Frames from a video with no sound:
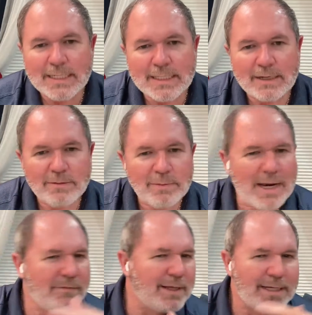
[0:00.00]
being there.
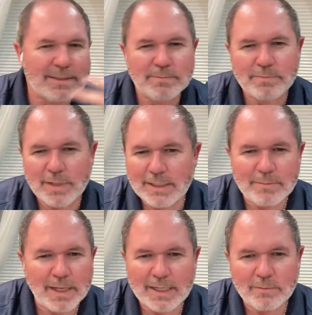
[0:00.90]
Everything is
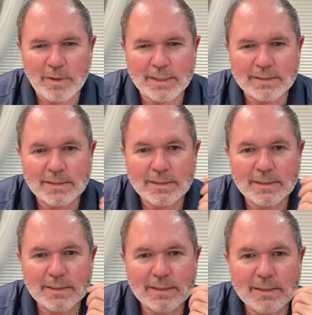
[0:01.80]
bloody black and white.
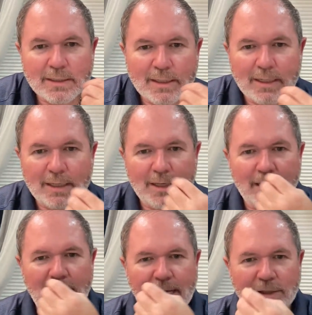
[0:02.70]

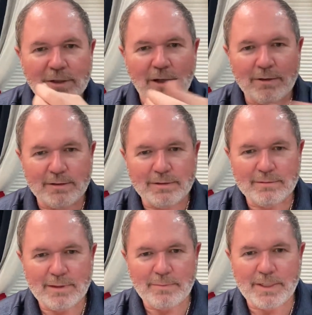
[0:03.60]
And color
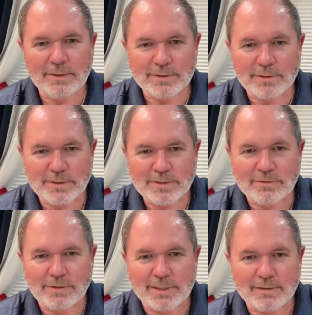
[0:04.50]
appears on the
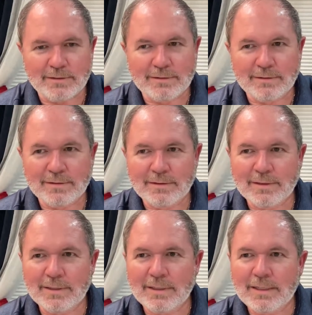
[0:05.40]
screen.
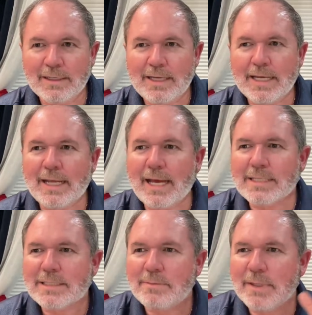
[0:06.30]
It
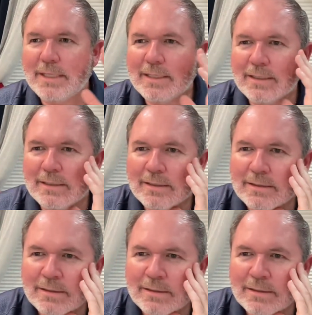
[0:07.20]
has to be.